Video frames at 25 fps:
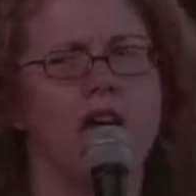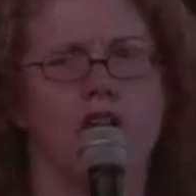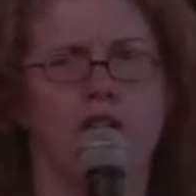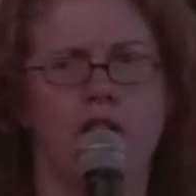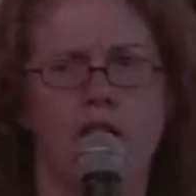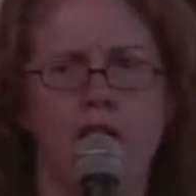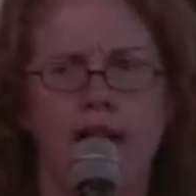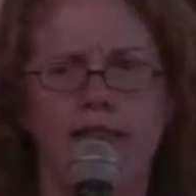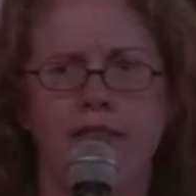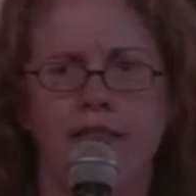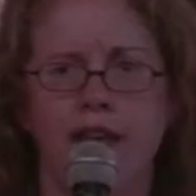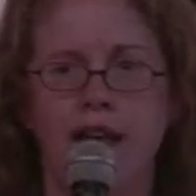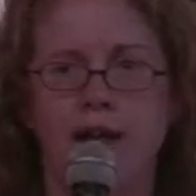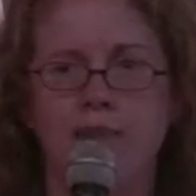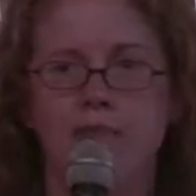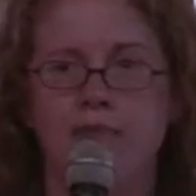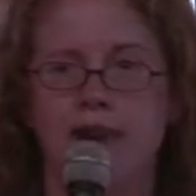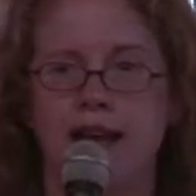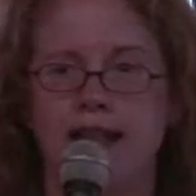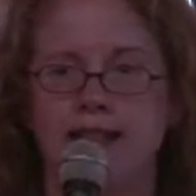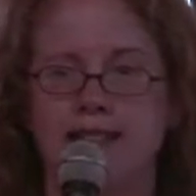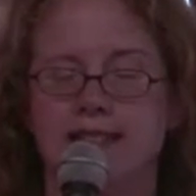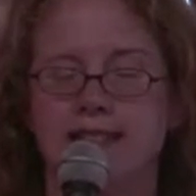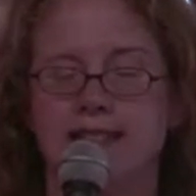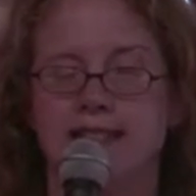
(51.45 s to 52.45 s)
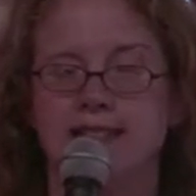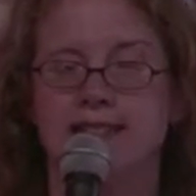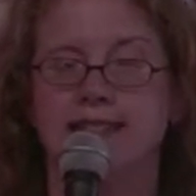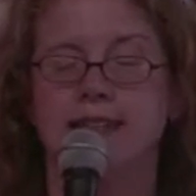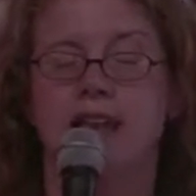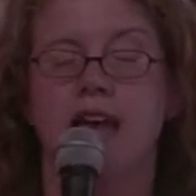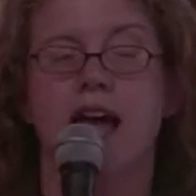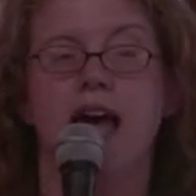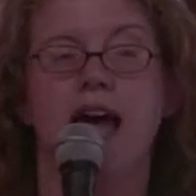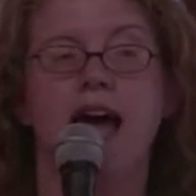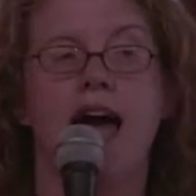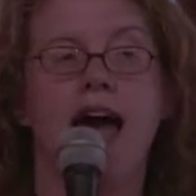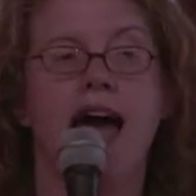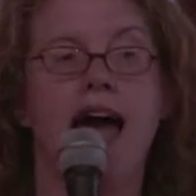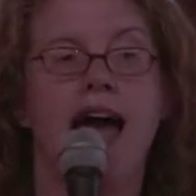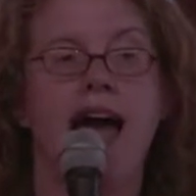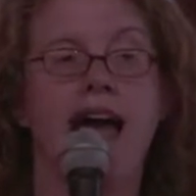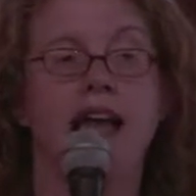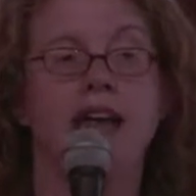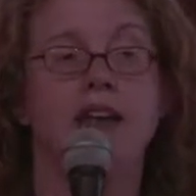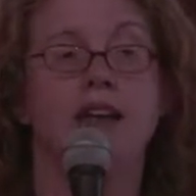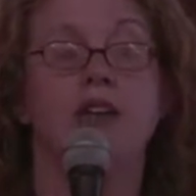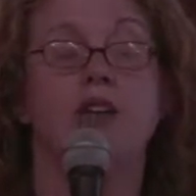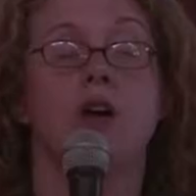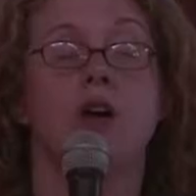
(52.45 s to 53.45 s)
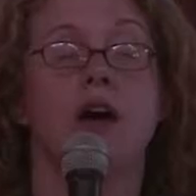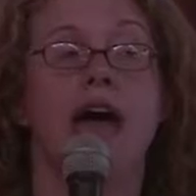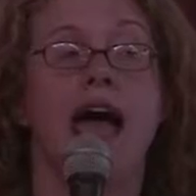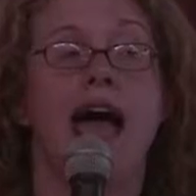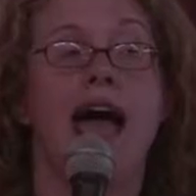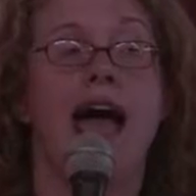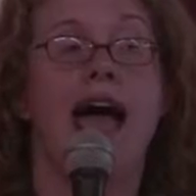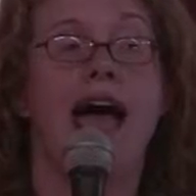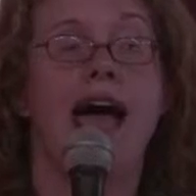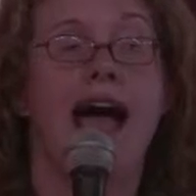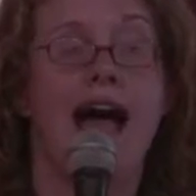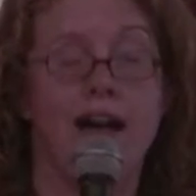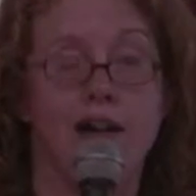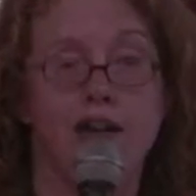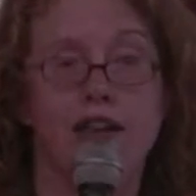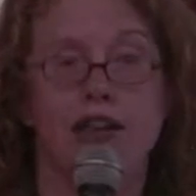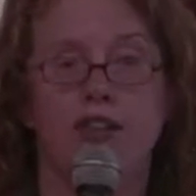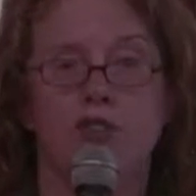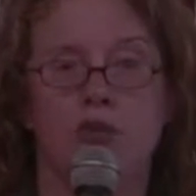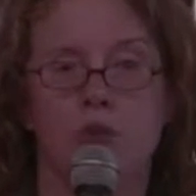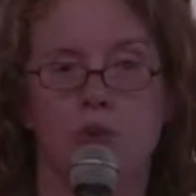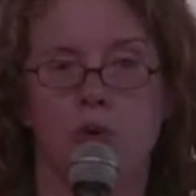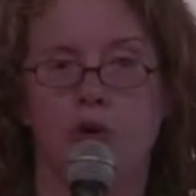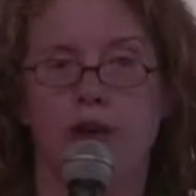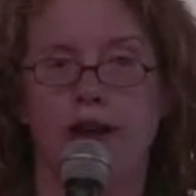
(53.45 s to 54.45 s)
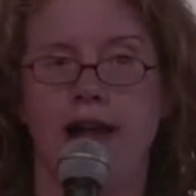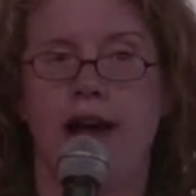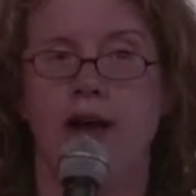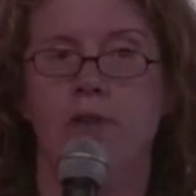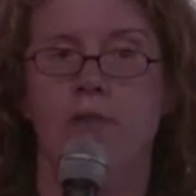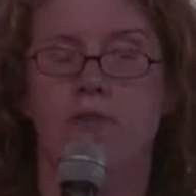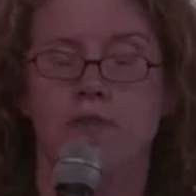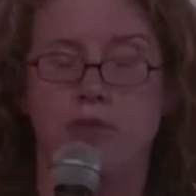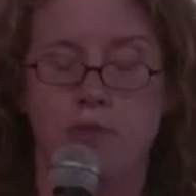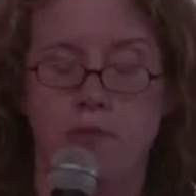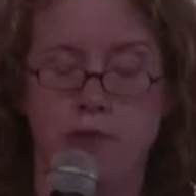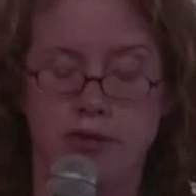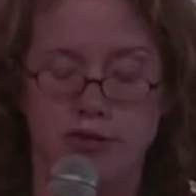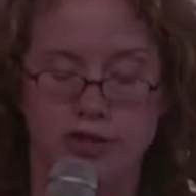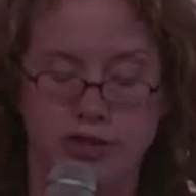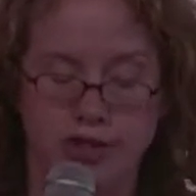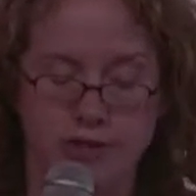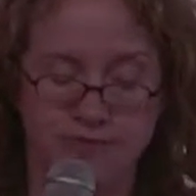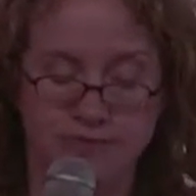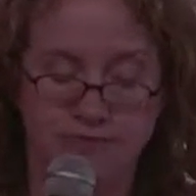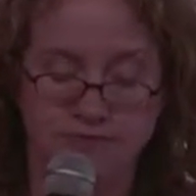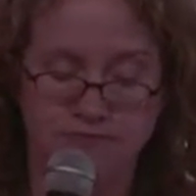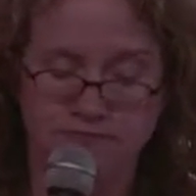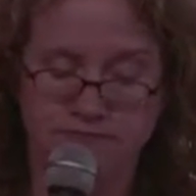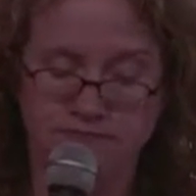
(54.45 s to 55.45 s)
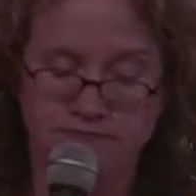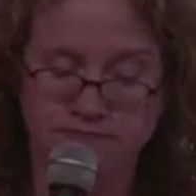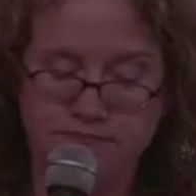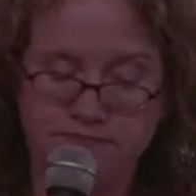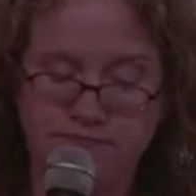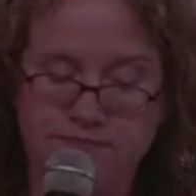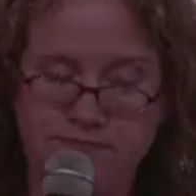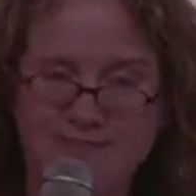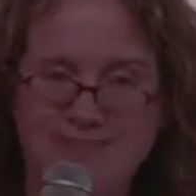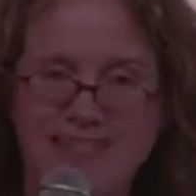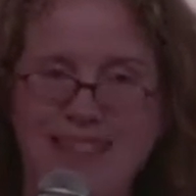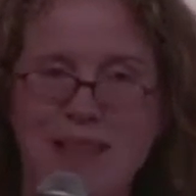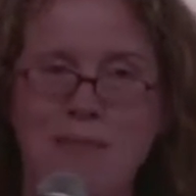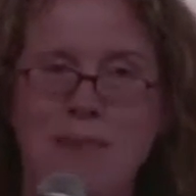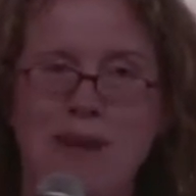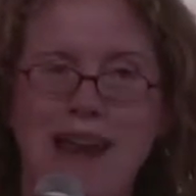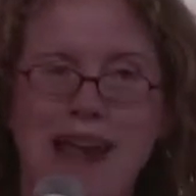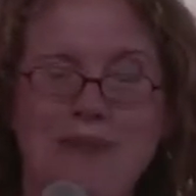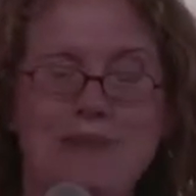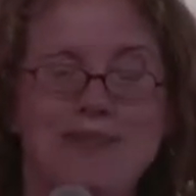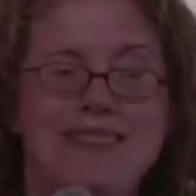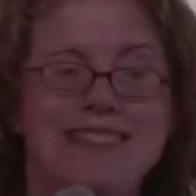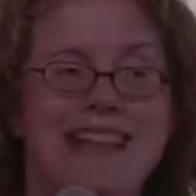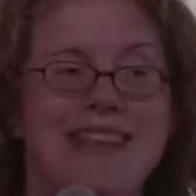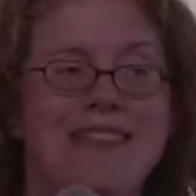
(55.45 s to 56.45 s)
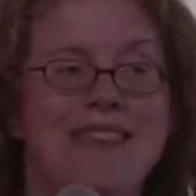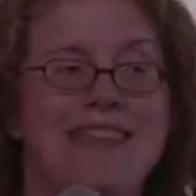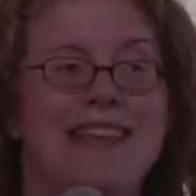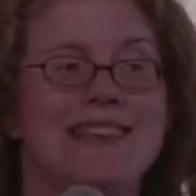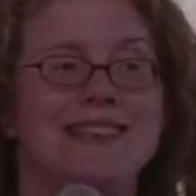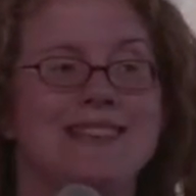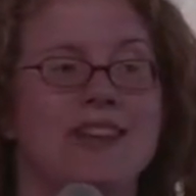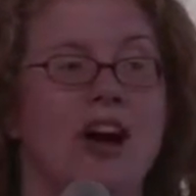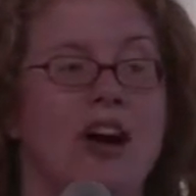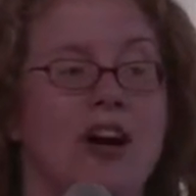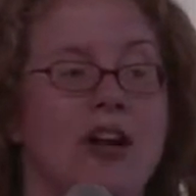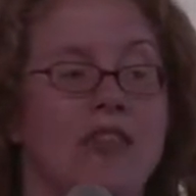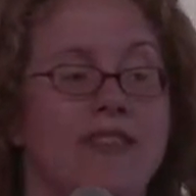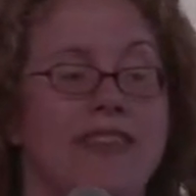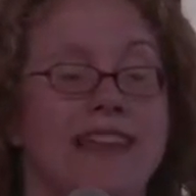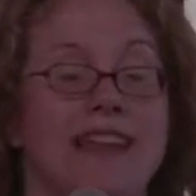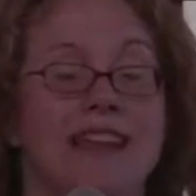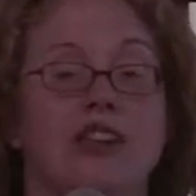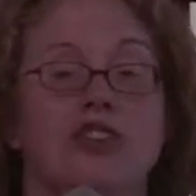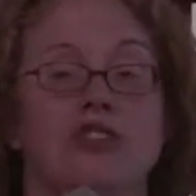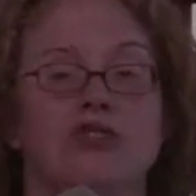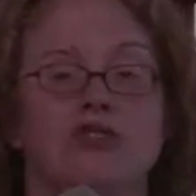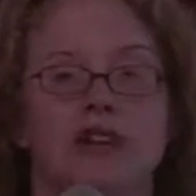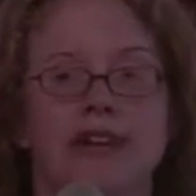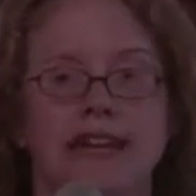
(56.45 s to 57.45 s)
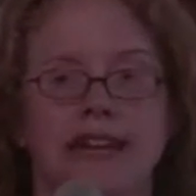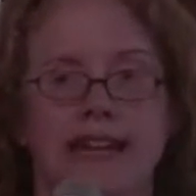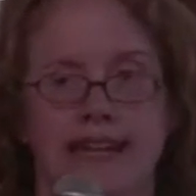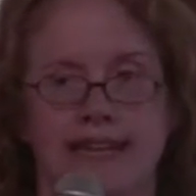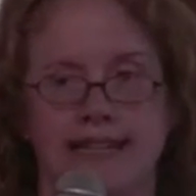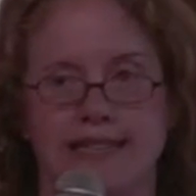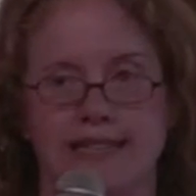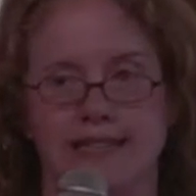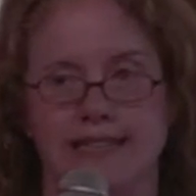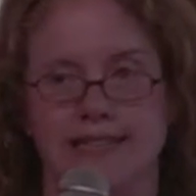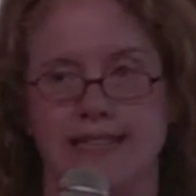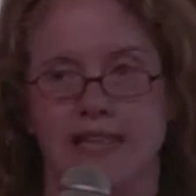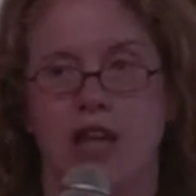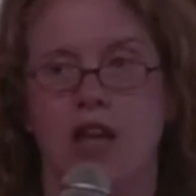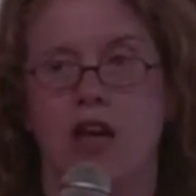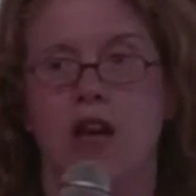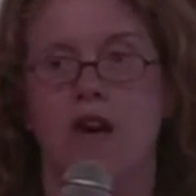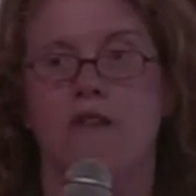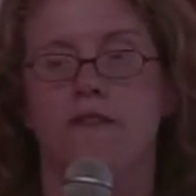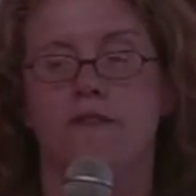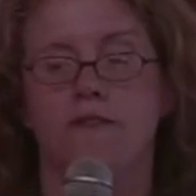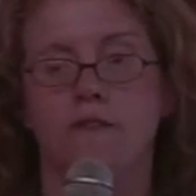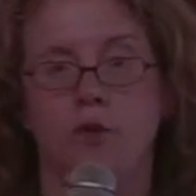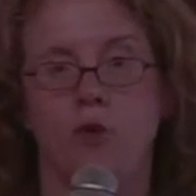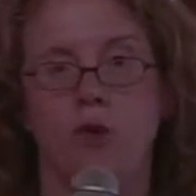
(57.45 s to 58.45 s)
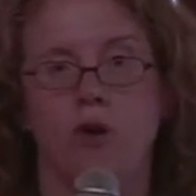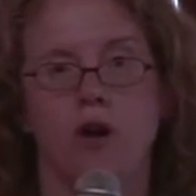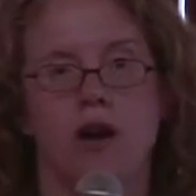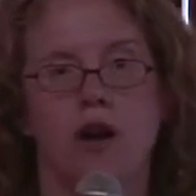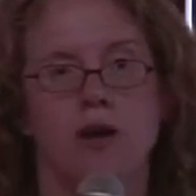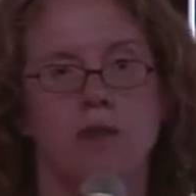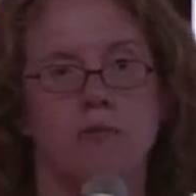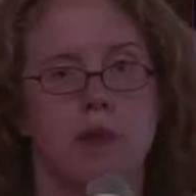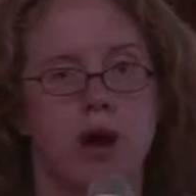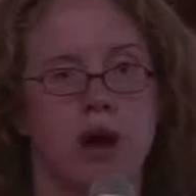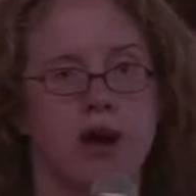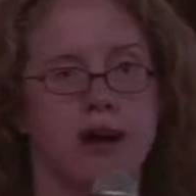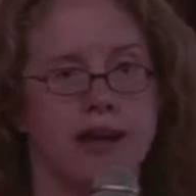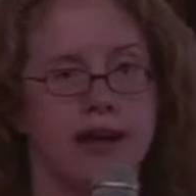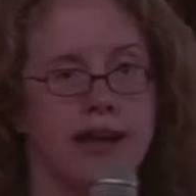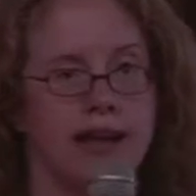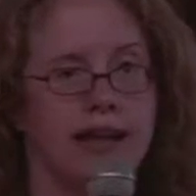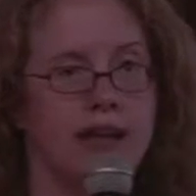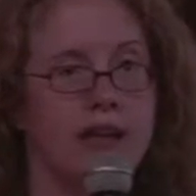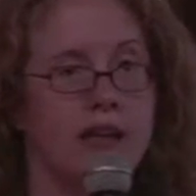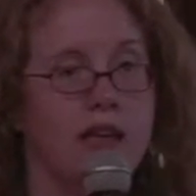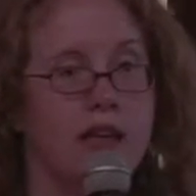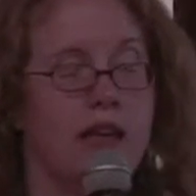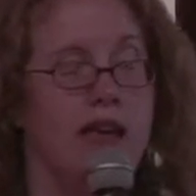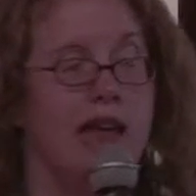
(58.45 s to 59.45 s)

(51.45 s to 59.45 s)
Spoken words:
your online presence, and how you get the word out, promotion. But I would say these are the ingredients for marketing.